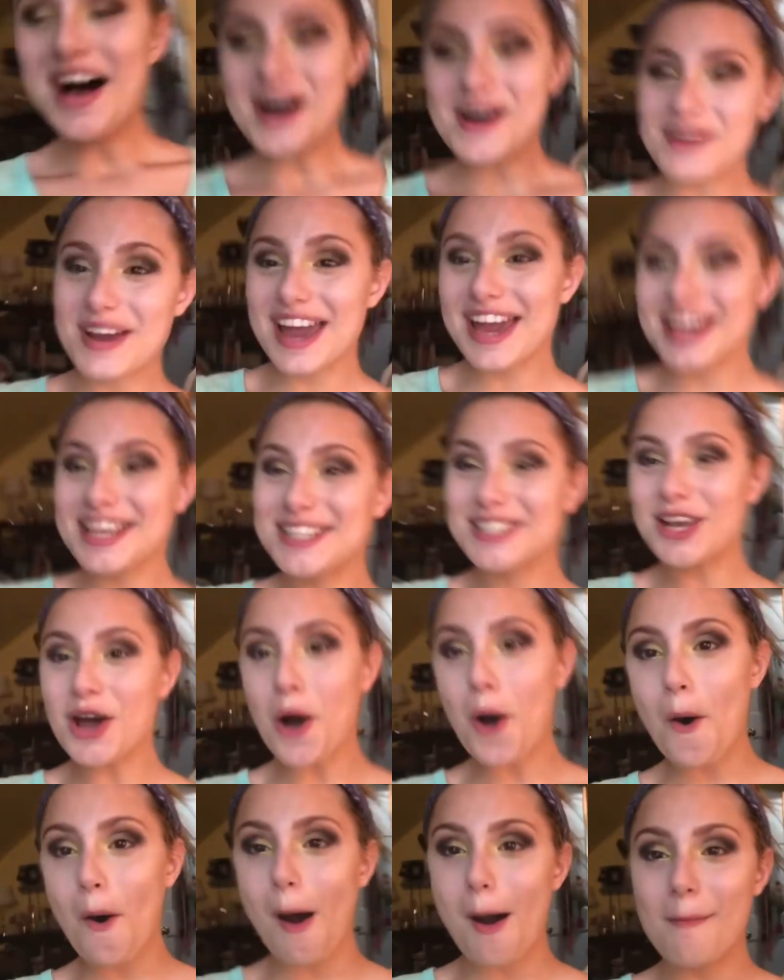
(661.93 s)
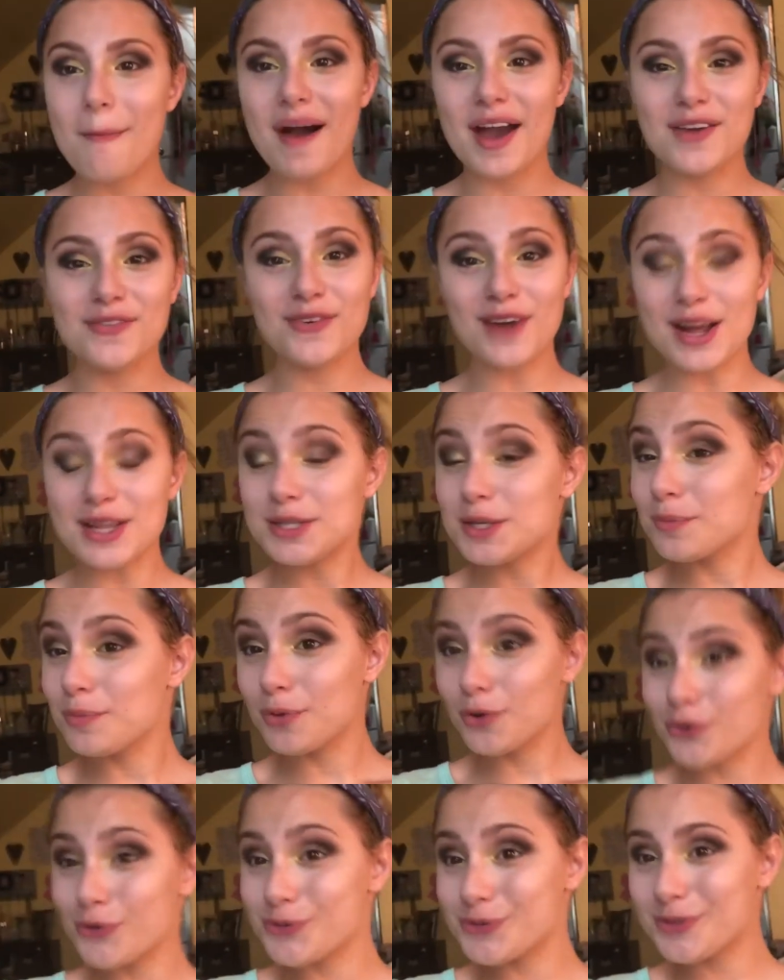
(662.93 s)
Okay, so my friends
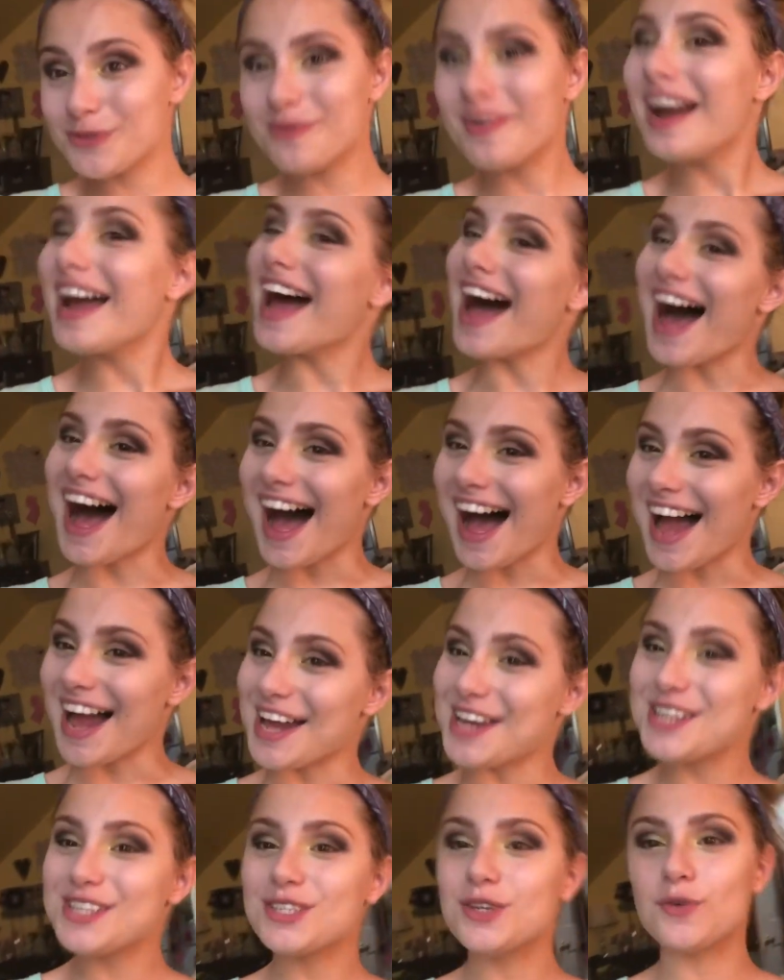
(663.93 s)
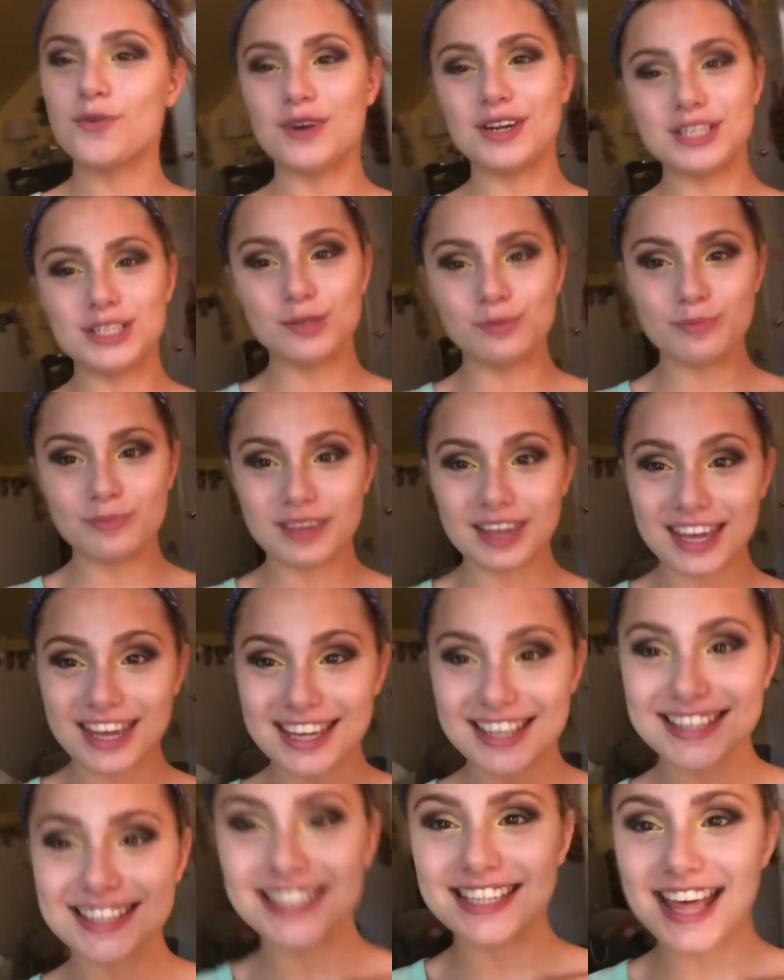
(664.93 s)
approved of my eyes, which
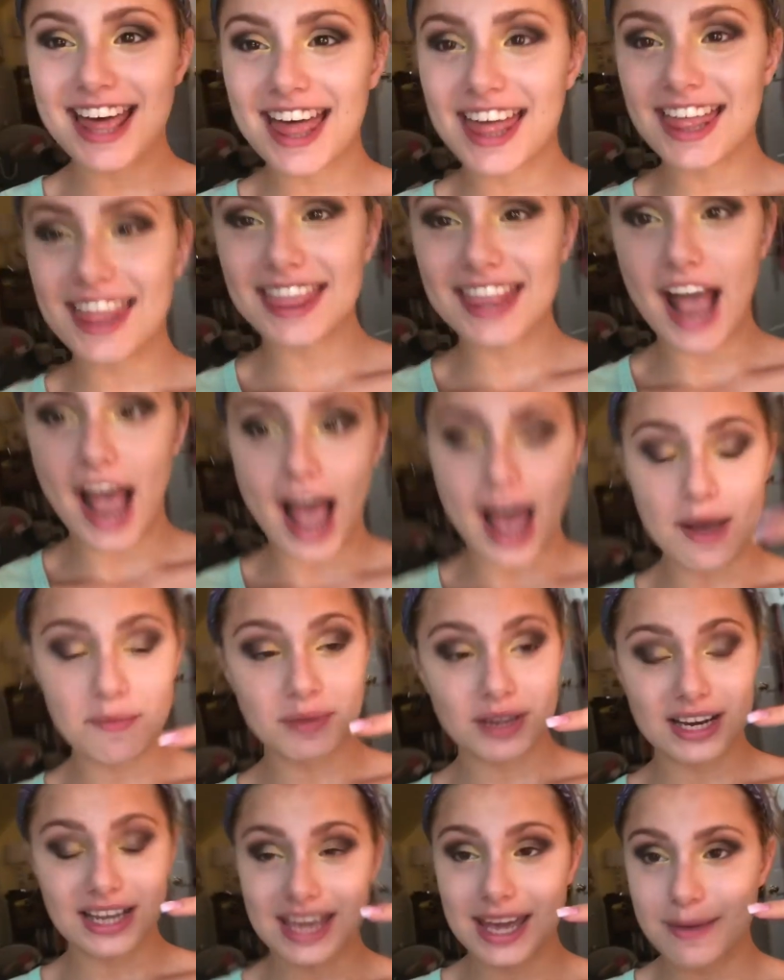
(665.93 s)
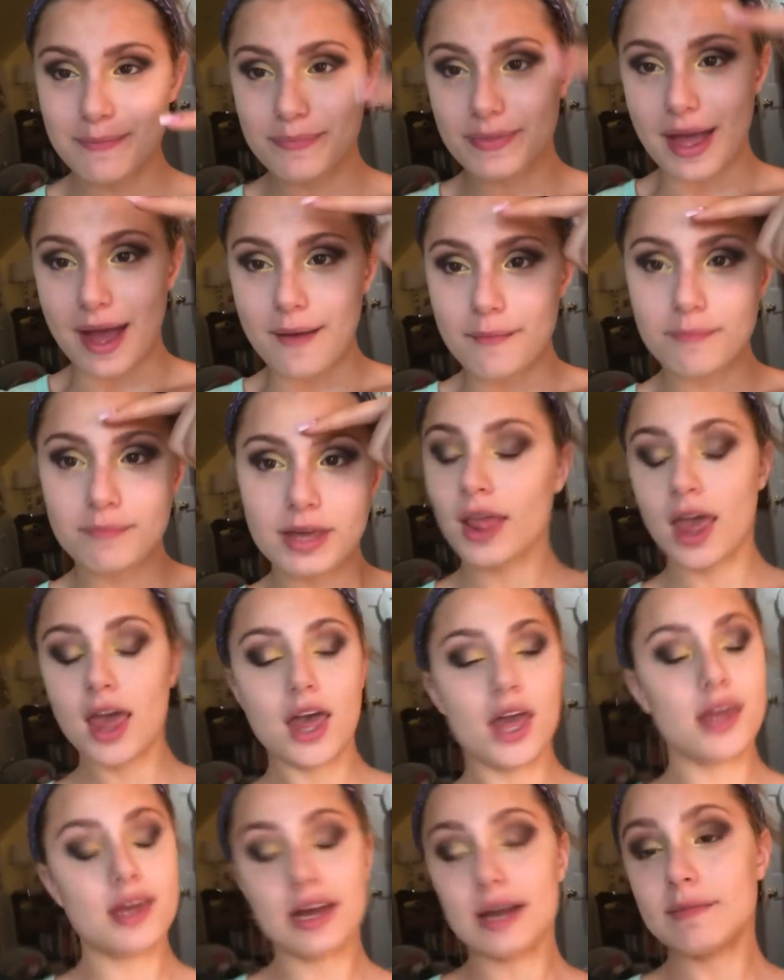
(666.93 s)
means that I'm gonna keep them.
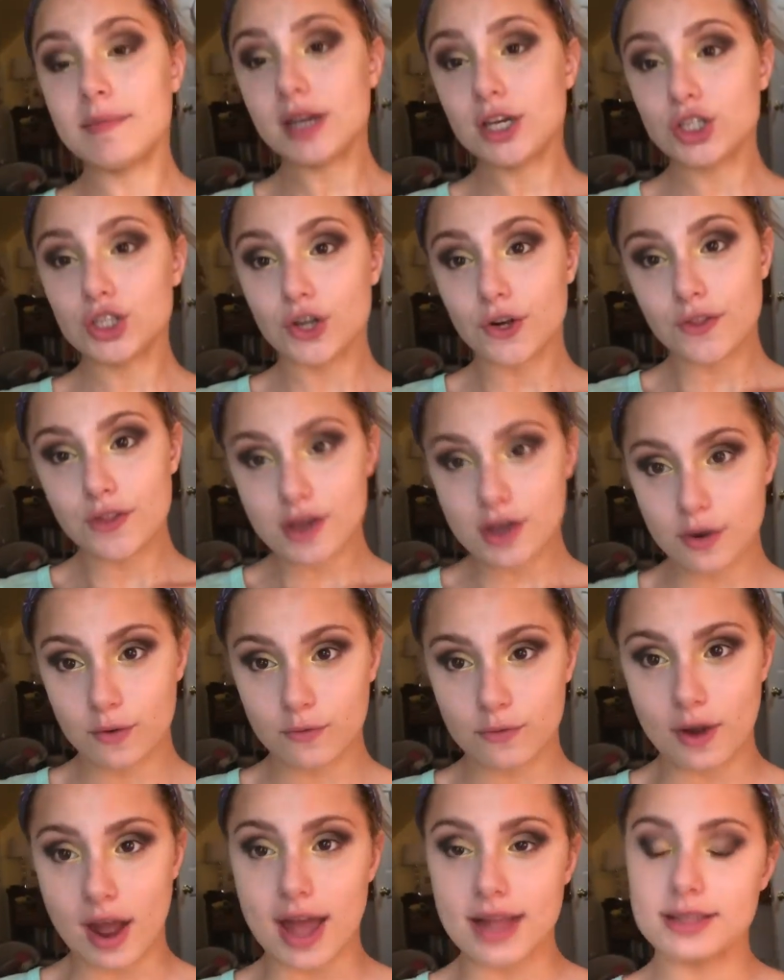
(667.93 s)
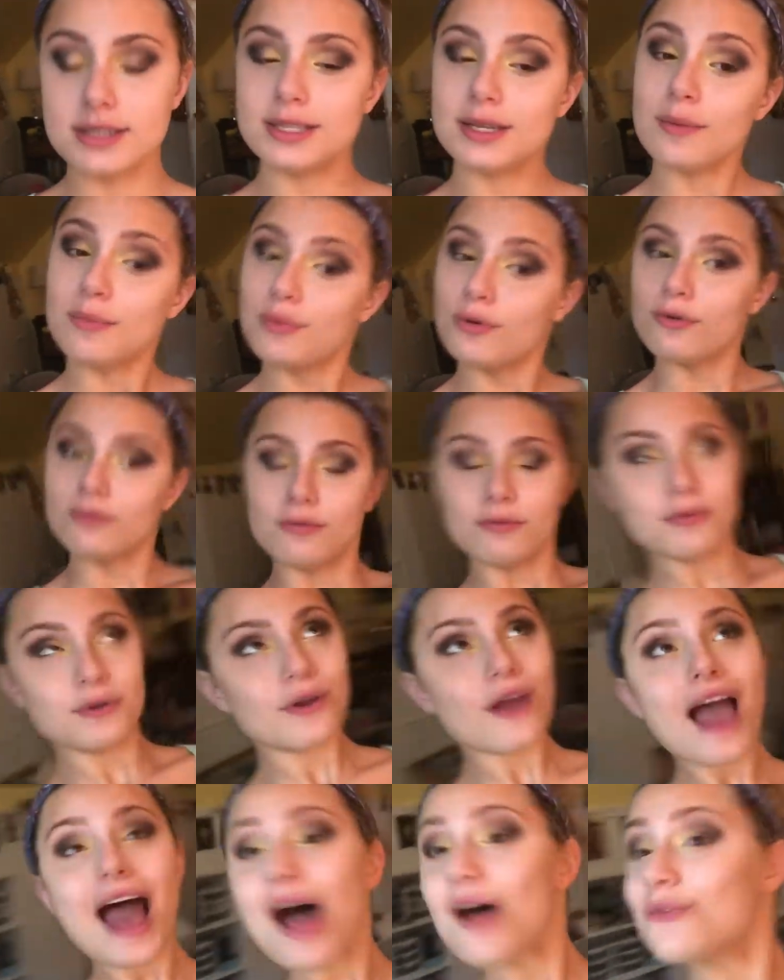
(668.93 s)
You gotta make sure that your friends approve of
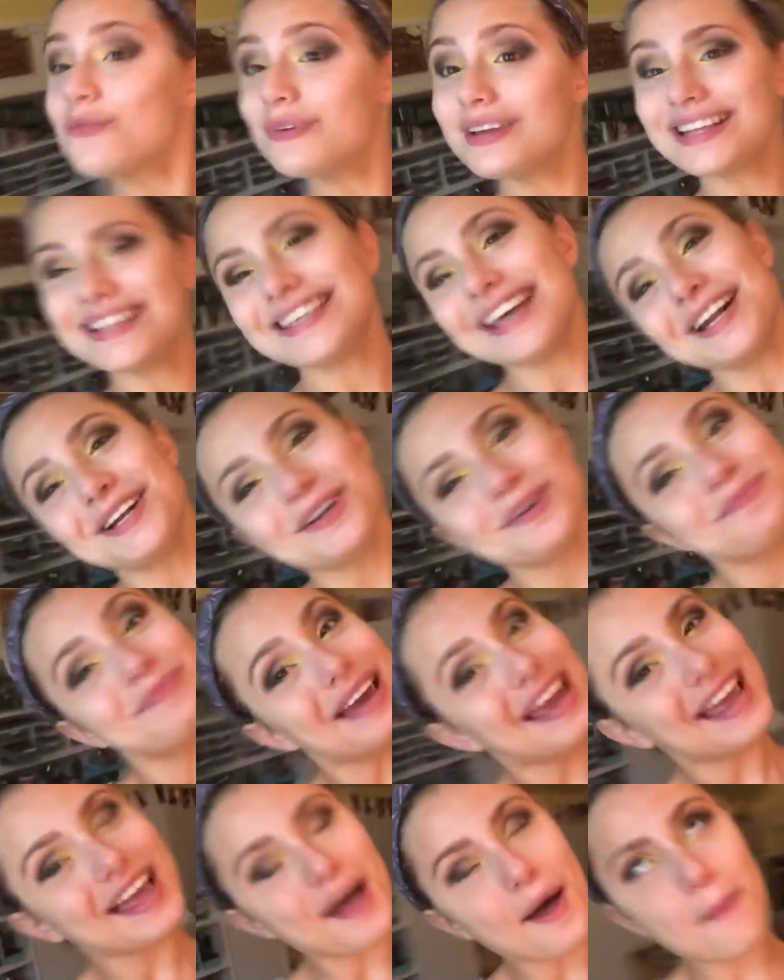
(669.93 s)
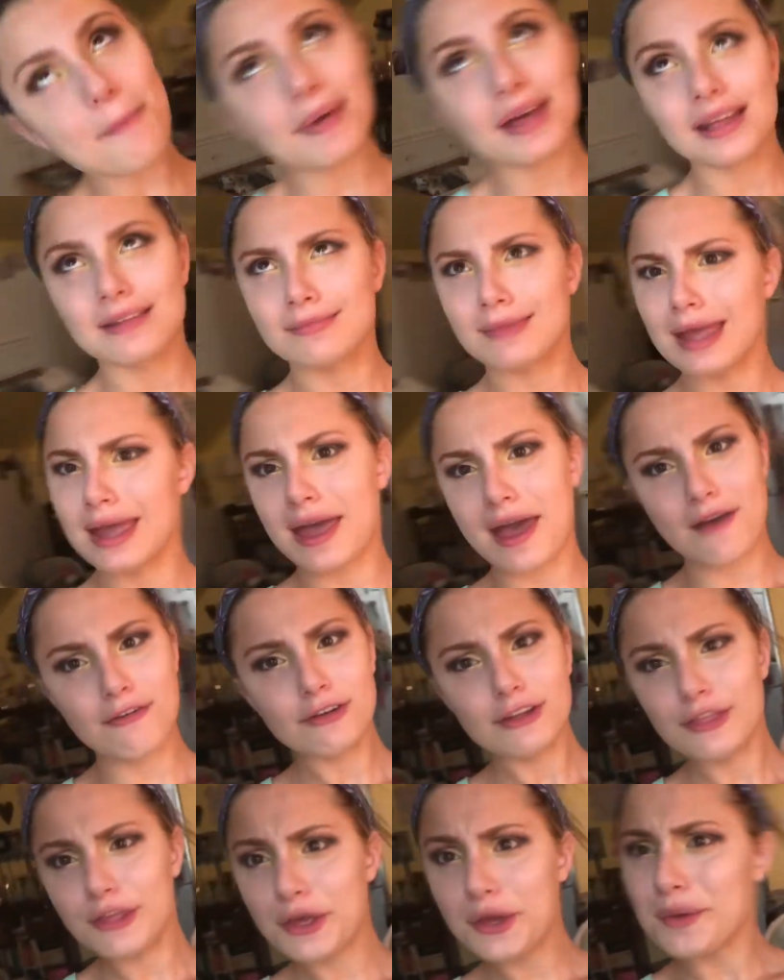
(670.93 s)
your outfits and your makeup and like
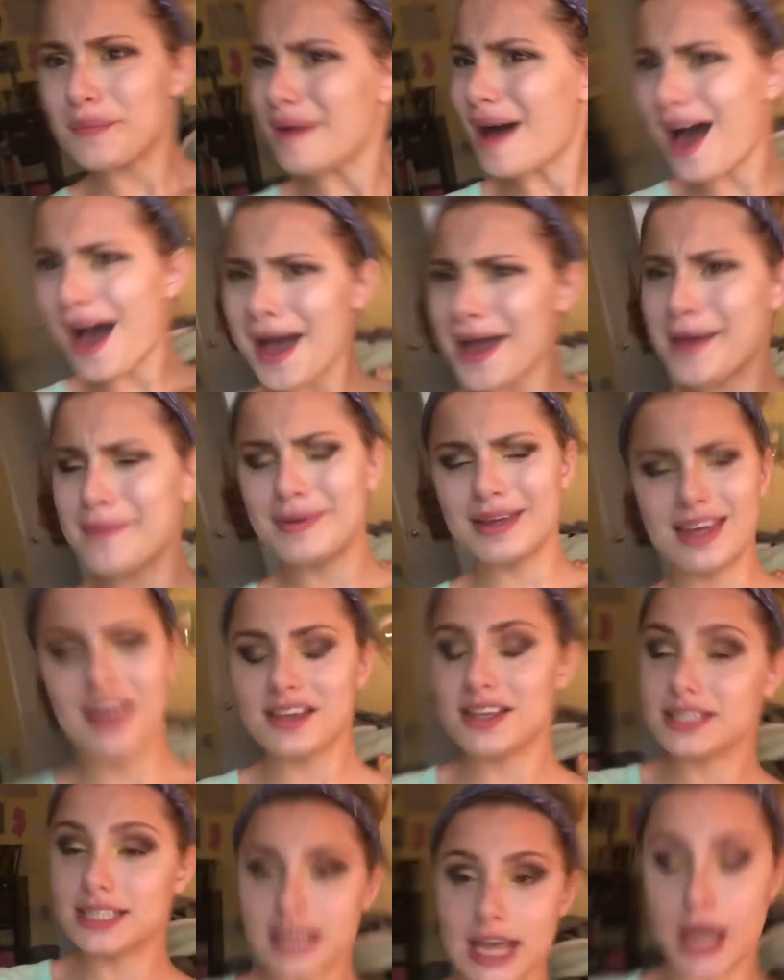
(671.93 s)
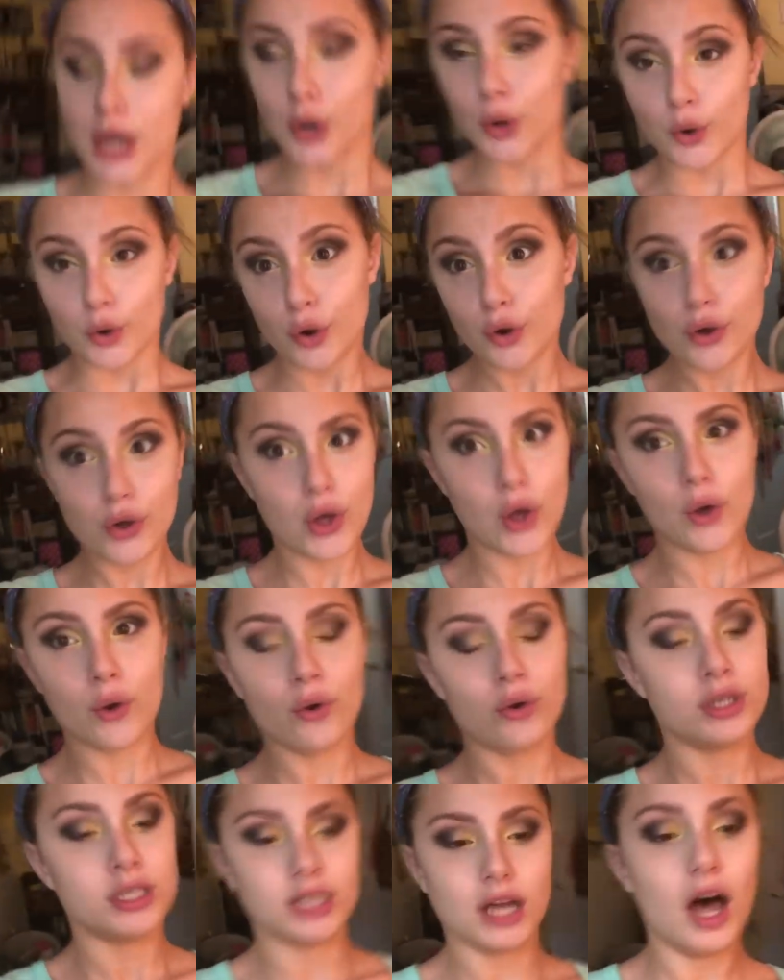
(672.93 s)
everything you buy because like girl
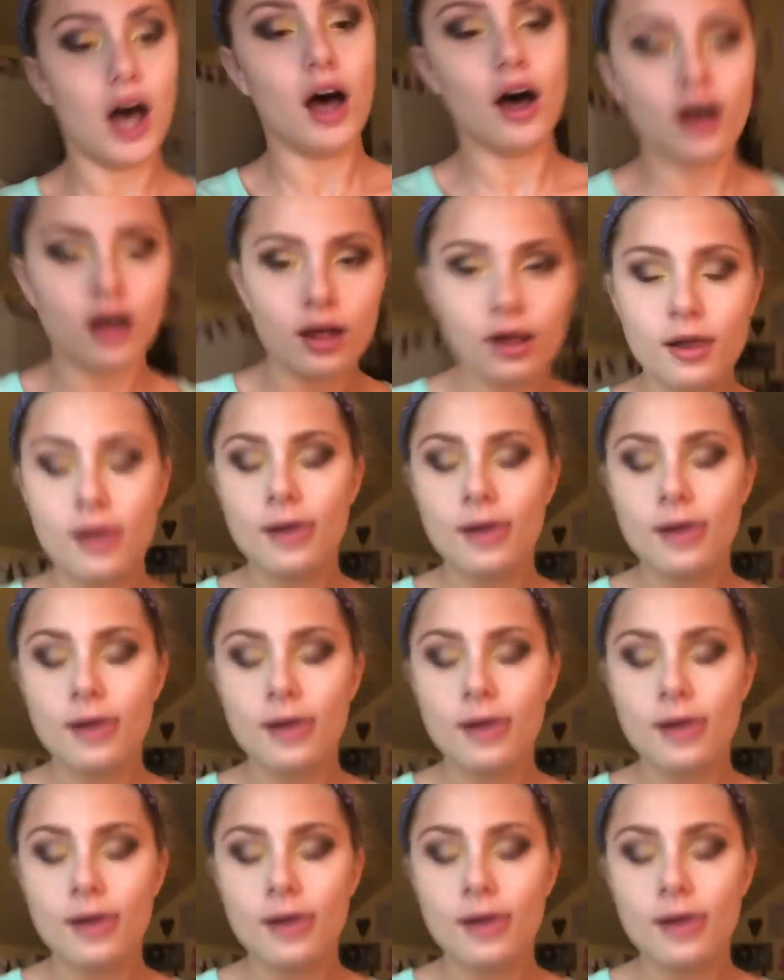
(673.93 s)
code, duh.